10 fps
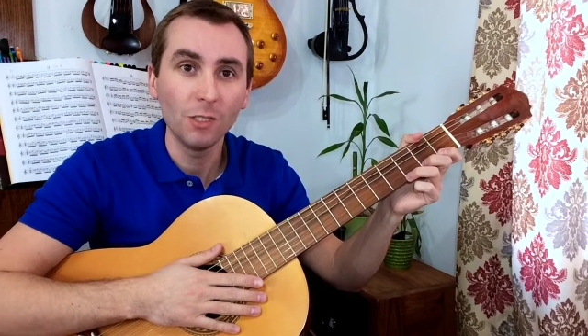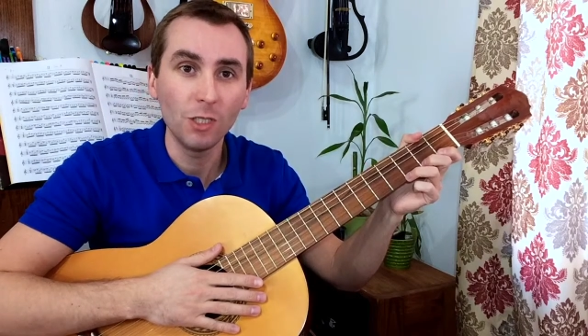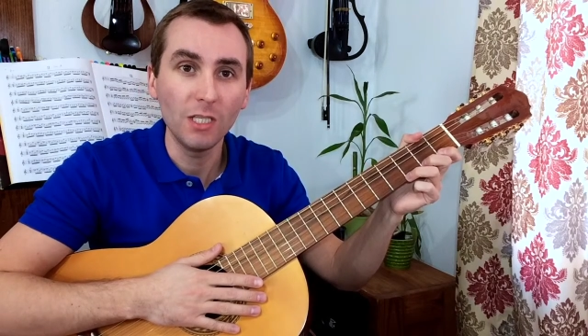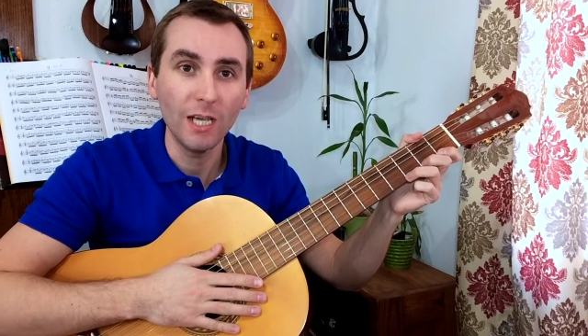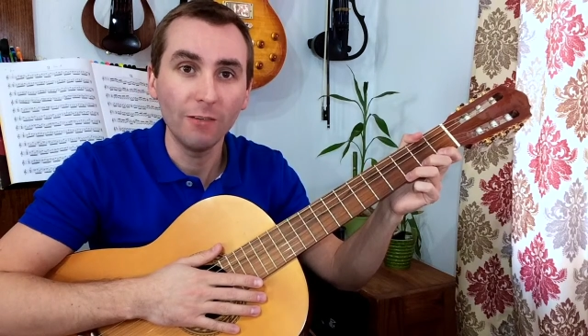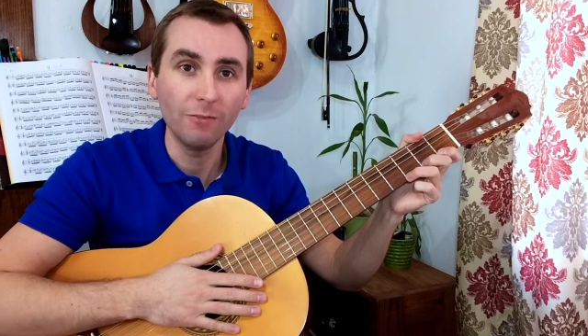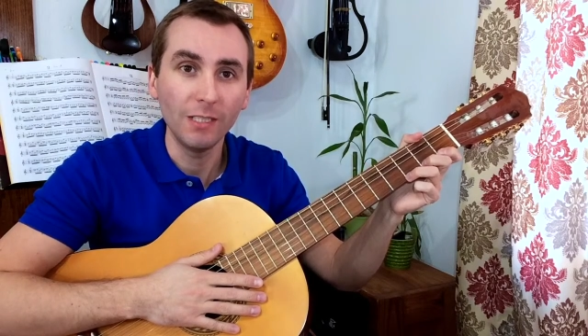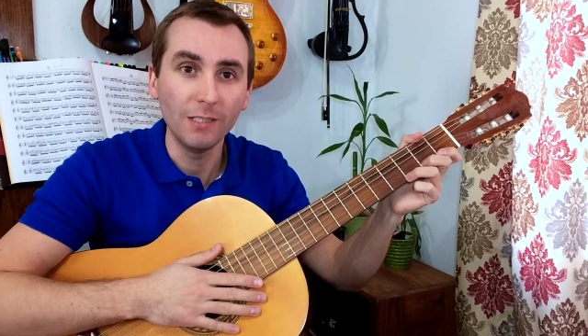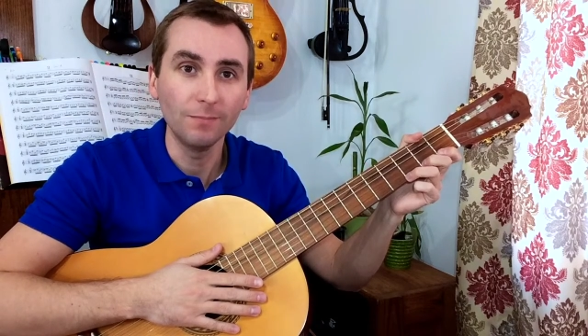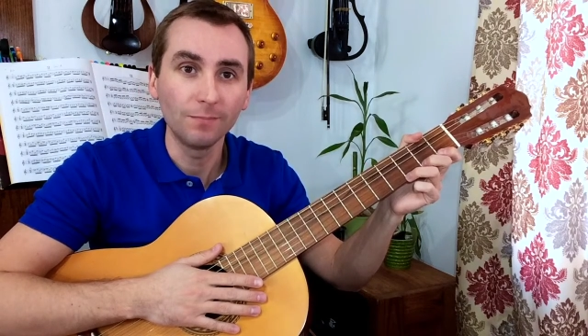G, F,
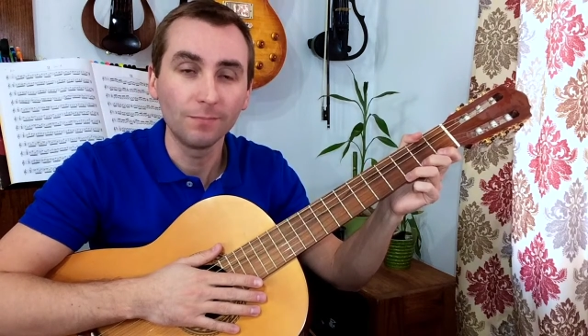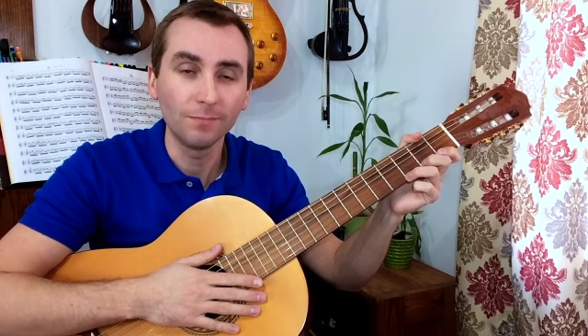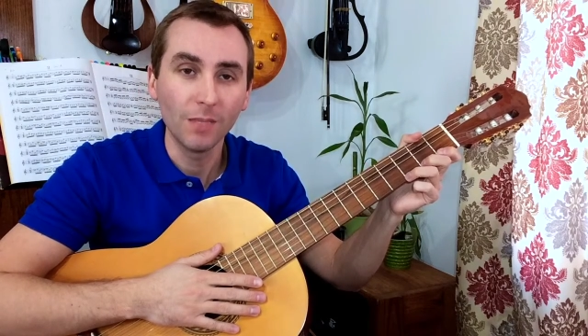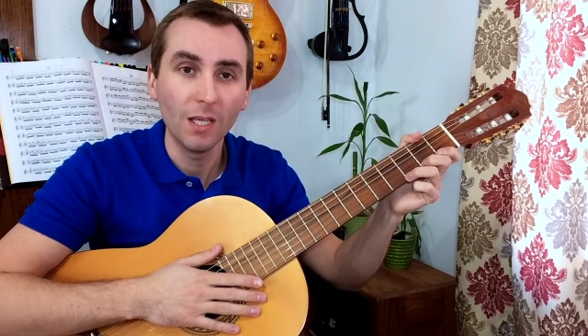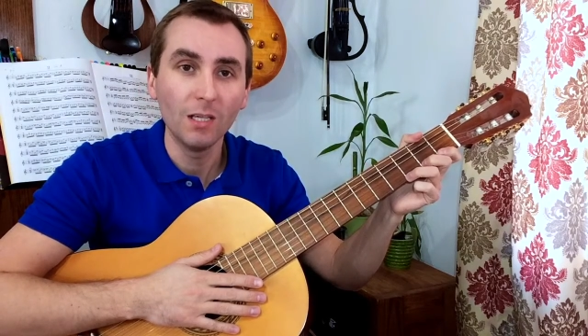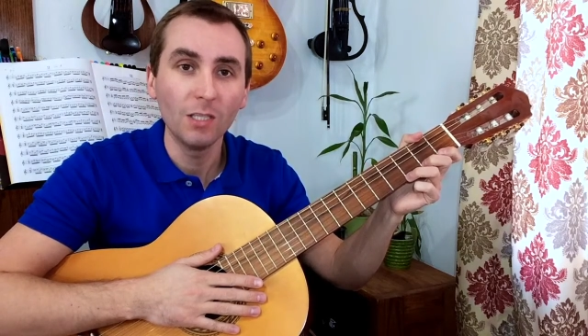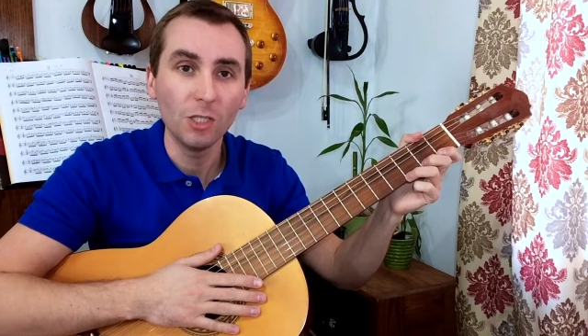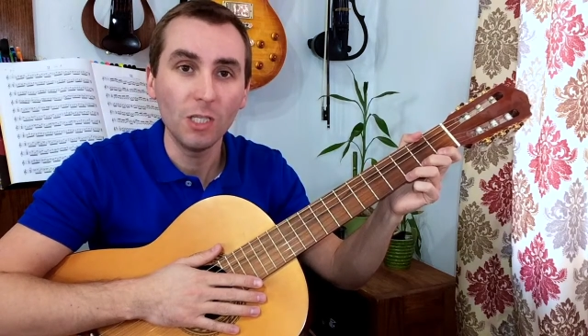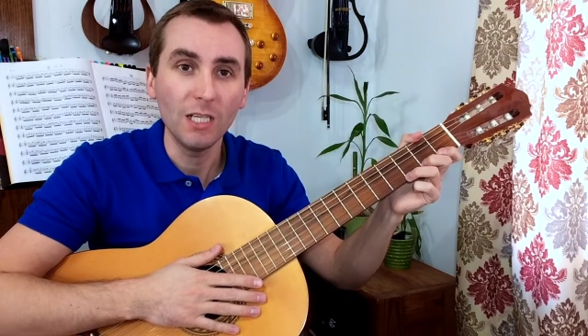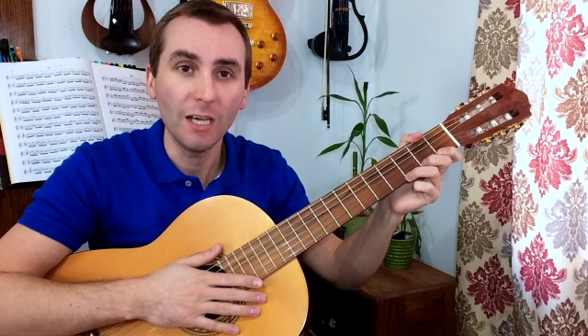E,
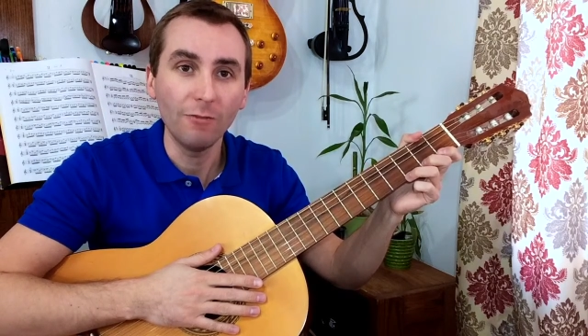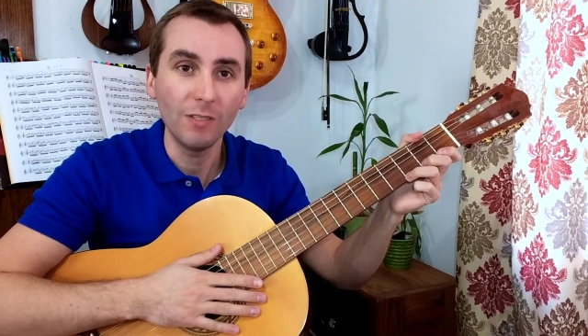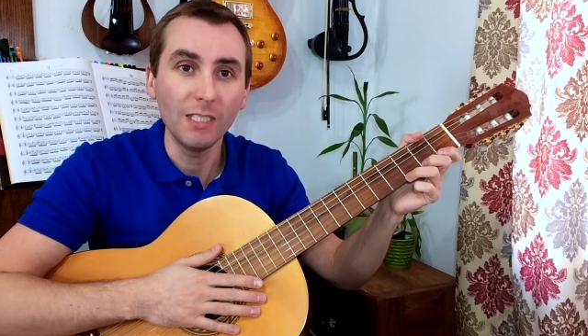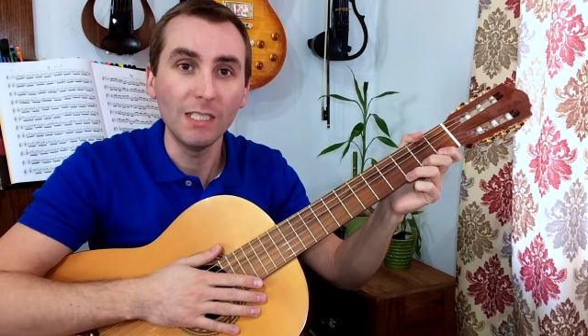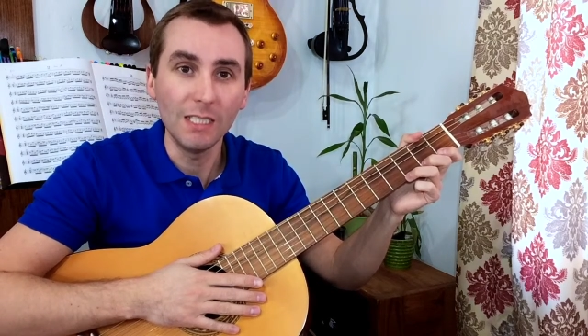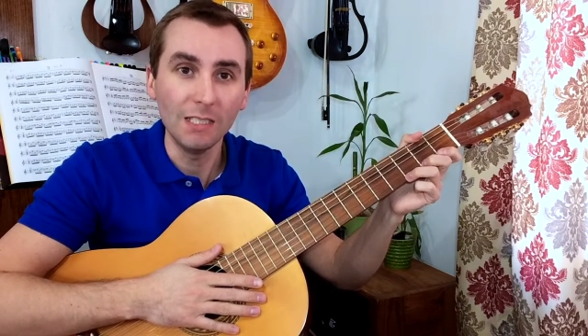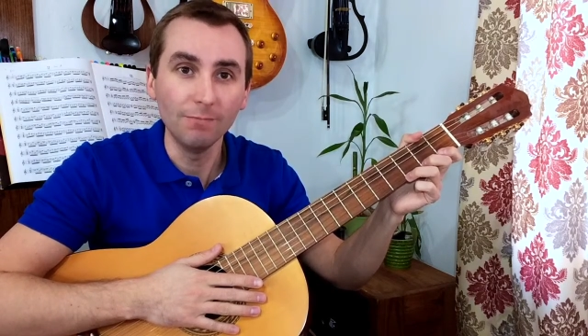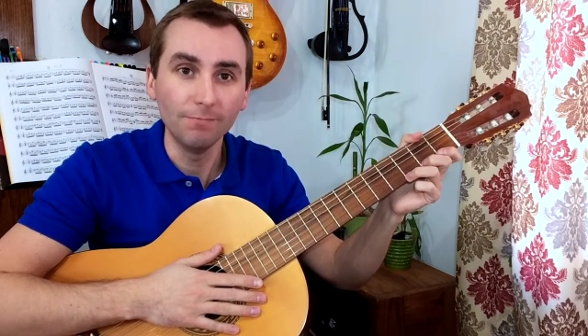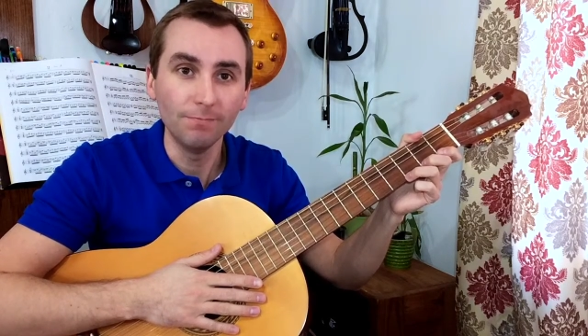G, F, E, D,